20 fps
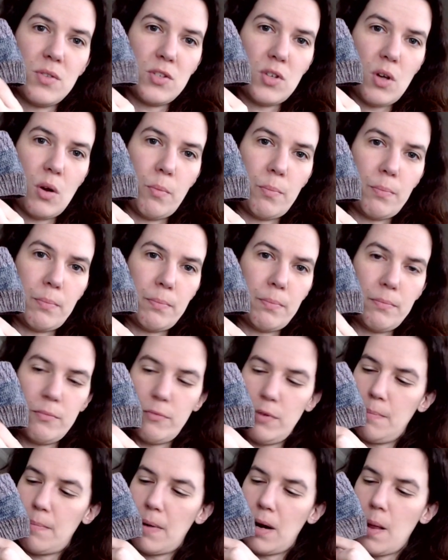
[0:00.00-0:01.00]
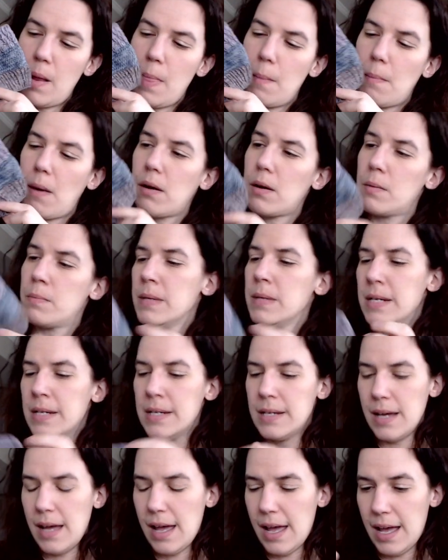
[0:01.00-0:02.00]
taupe rib part on the bottom.
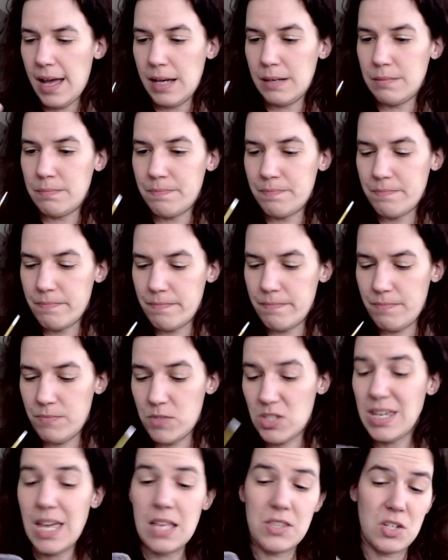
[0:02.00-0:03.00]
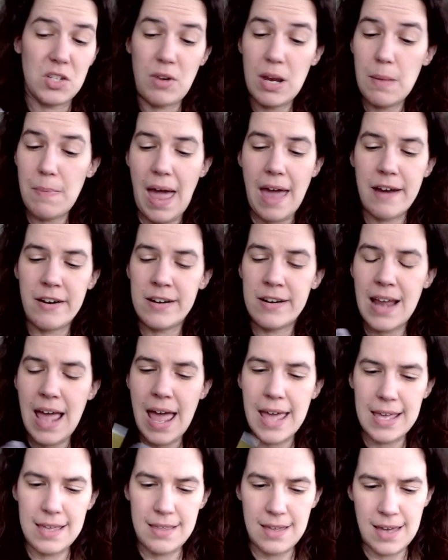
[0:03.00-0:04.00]
So yeah, it's a great pattern.
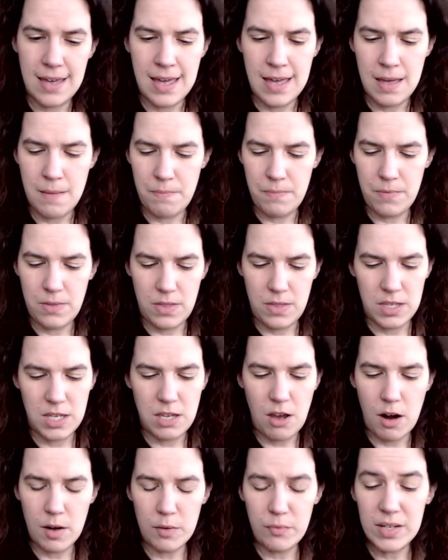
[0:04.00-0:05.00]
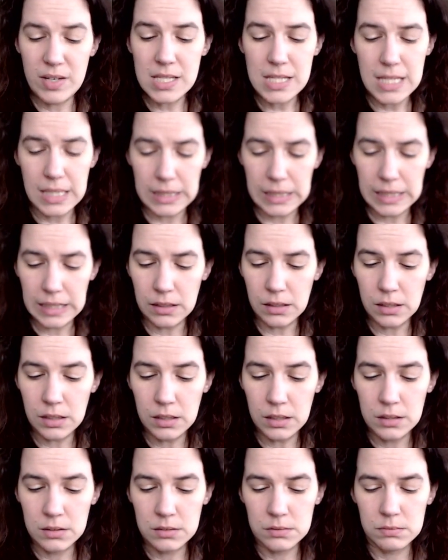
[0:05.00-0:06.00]
The yarn feels a little
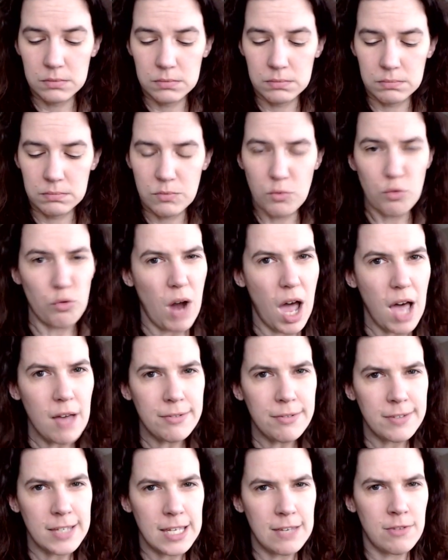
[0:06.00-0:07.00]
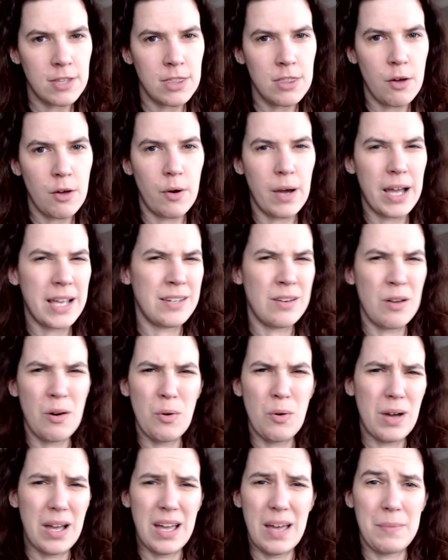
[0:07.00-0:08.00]
rough, even though
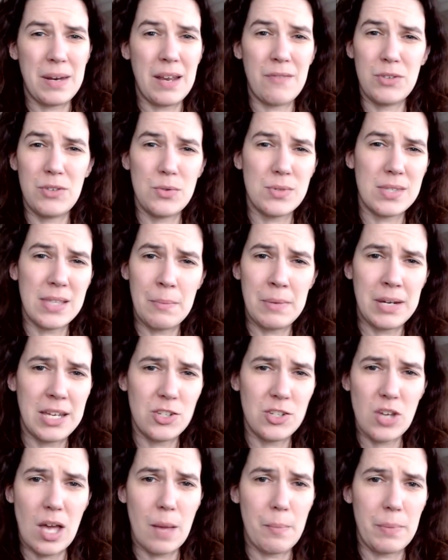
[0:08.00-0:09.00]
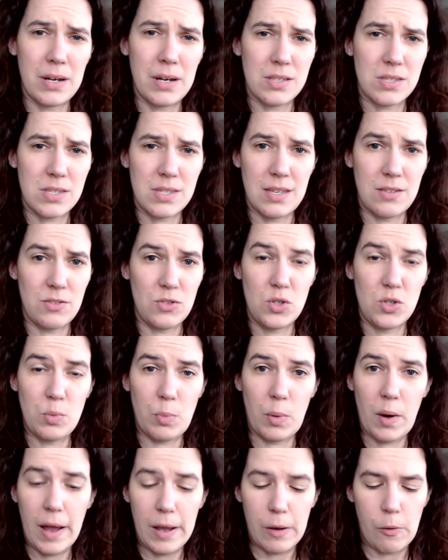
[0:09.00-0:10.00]
I've used Lemonade Shop and it's
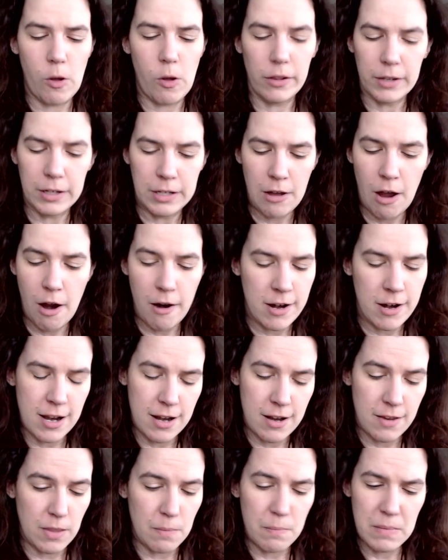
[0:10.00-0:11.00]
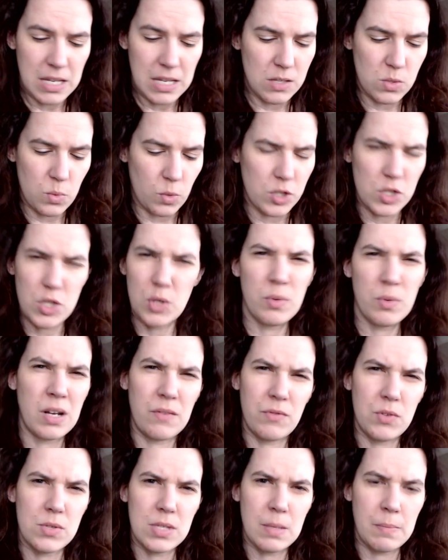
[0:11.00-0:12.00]
super high quality yarn, and the minis were too when
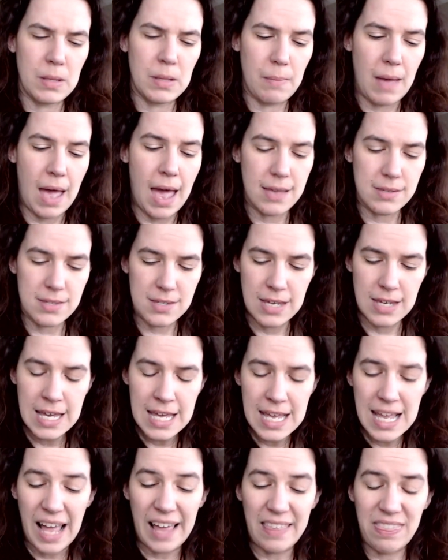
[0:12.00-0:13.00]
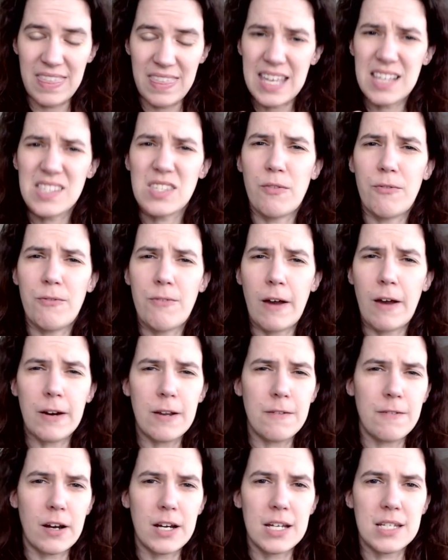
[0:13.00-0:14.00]
I've used them in the past. I think it's a very,
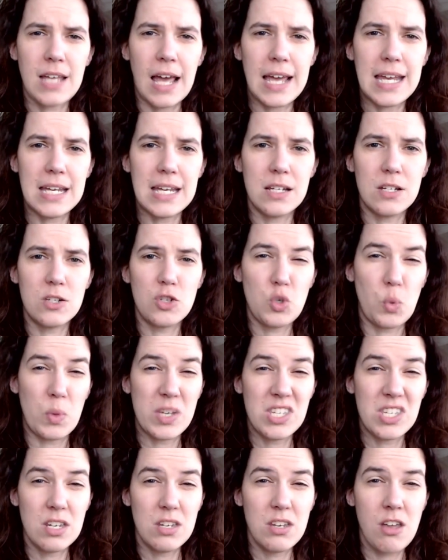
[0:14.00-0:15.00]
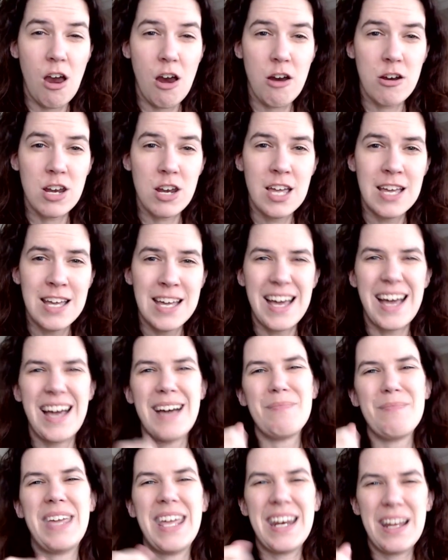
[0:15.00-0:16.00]
very tight twisted yarn,
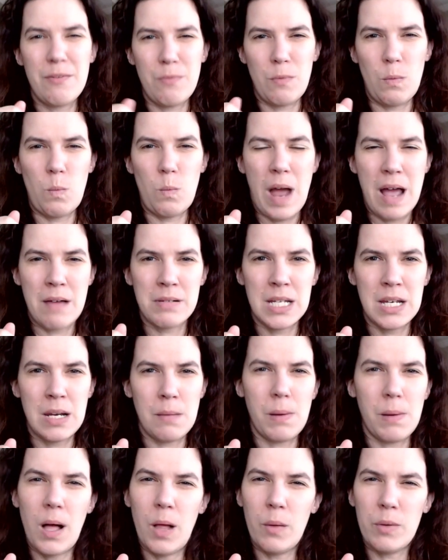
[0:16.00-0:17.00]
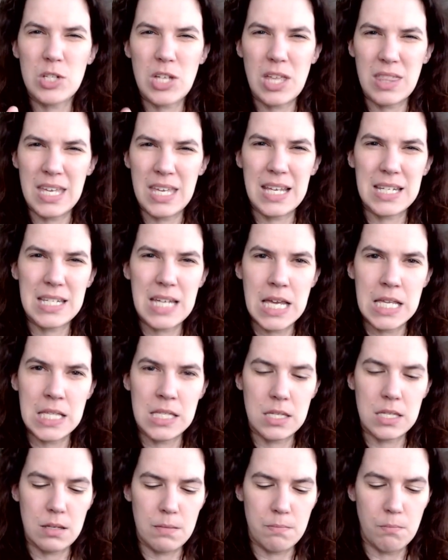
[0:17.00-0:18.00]
and I wound it in a ball, which I think
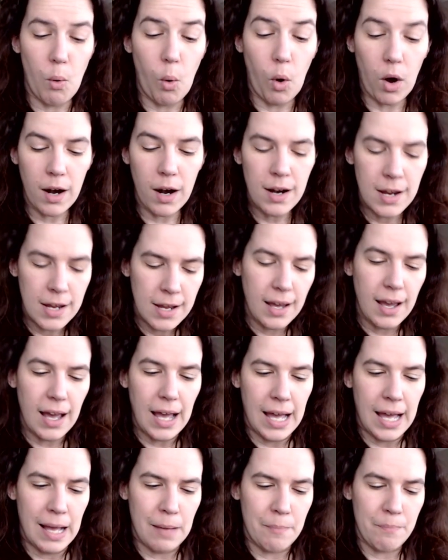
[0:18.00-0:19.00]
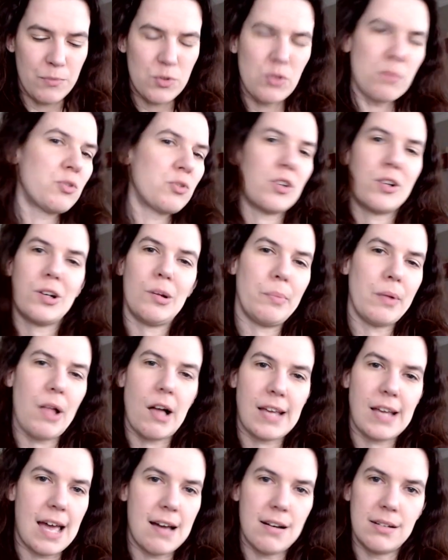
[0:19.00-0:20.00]
tightens it more. So I'm sure it'll
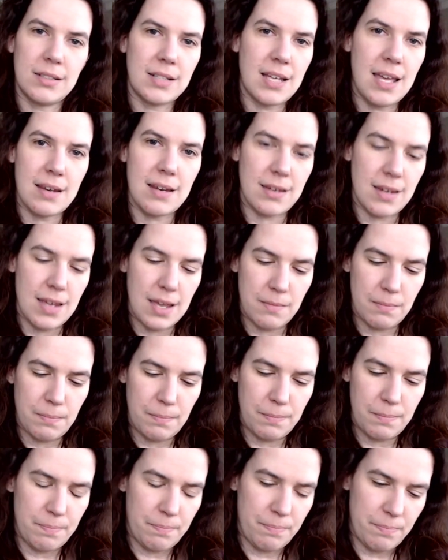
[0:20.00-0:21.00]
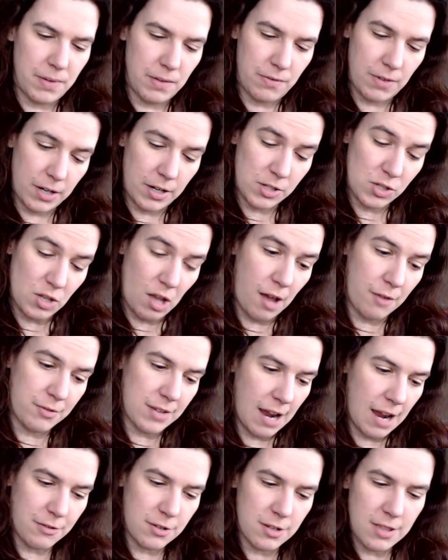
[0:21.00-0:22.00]
block out and be very soft
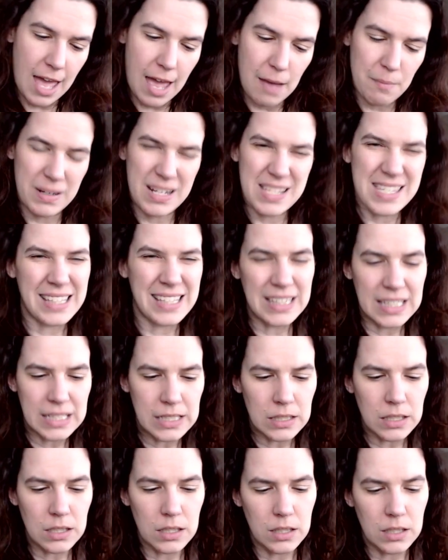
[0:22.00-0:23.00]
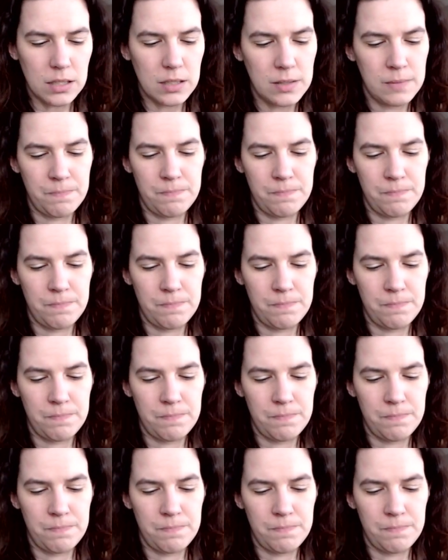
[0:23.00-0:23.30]
after that, but it's a little